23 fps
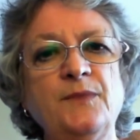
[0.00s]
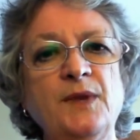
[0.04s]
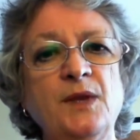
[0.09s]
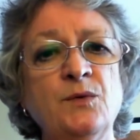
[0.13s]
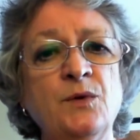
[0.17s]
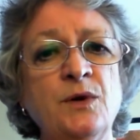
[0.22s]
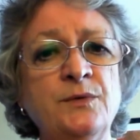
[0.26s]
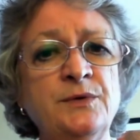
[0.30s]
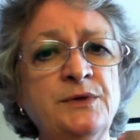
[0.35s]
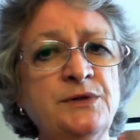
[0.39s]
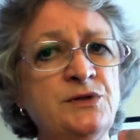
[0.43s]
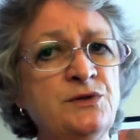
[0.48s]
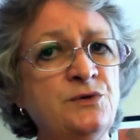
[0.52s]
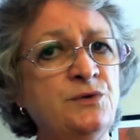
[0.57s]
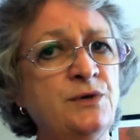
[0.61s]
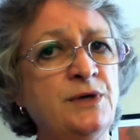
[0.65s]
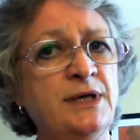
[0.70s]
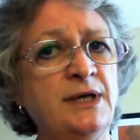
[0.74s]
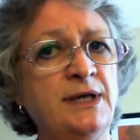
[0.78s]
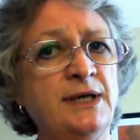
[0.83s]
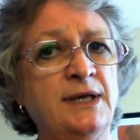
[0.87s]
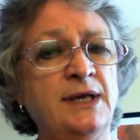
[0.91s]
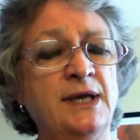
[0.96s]
While we're
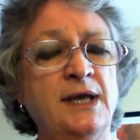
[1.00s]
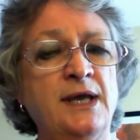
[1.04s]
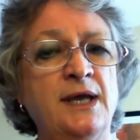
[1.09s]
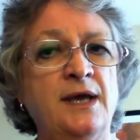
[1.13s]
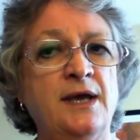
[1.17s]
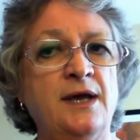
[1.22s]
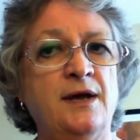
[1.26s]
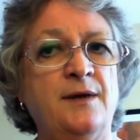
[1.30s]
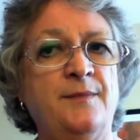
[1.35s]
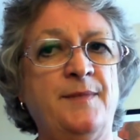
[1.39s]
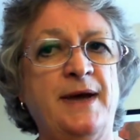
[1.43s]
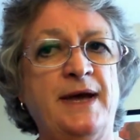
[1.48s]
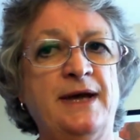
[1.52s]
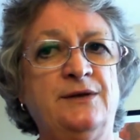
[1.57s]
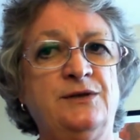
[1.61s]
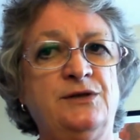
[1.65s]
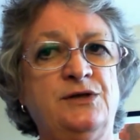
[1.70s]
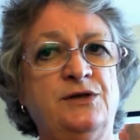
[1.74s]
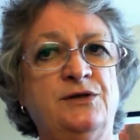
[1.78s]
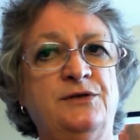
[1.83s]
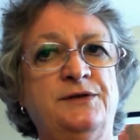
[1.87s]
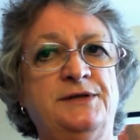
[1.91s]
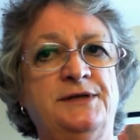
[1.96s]
talking about
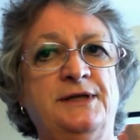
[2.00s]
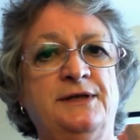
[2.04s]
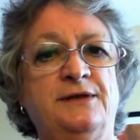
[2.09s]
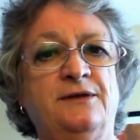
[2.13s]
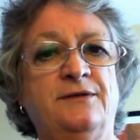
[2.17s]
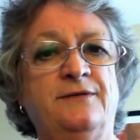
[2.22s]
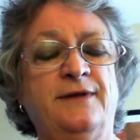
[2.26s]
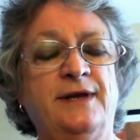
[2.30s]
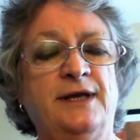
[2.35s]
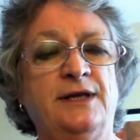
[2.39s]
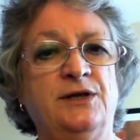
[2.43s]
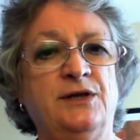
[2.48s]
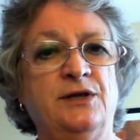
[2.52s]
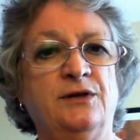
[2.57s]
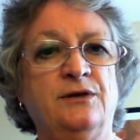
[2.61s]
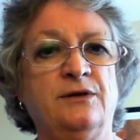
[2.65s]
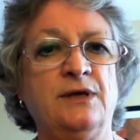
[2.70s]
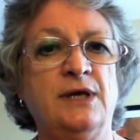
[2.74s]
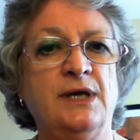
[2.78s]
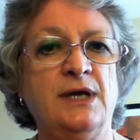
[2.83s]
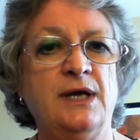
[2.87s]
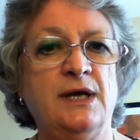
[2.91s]
choosing the venue,